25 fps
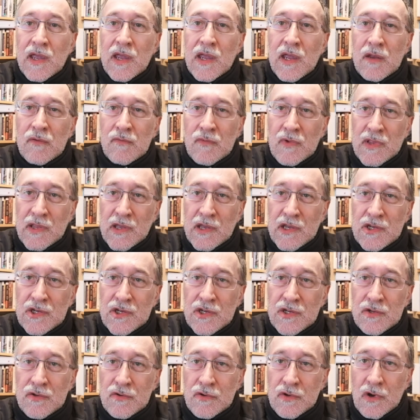in
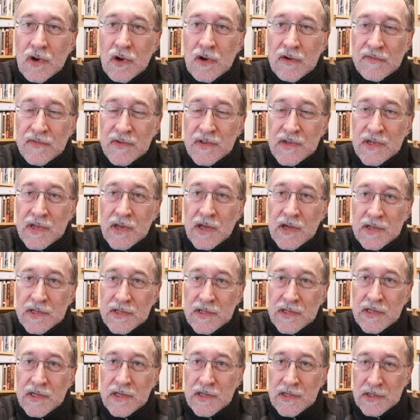relation to COVID
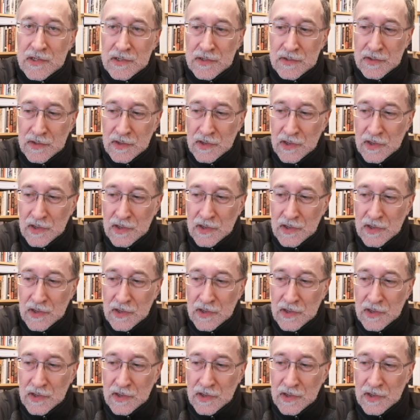19.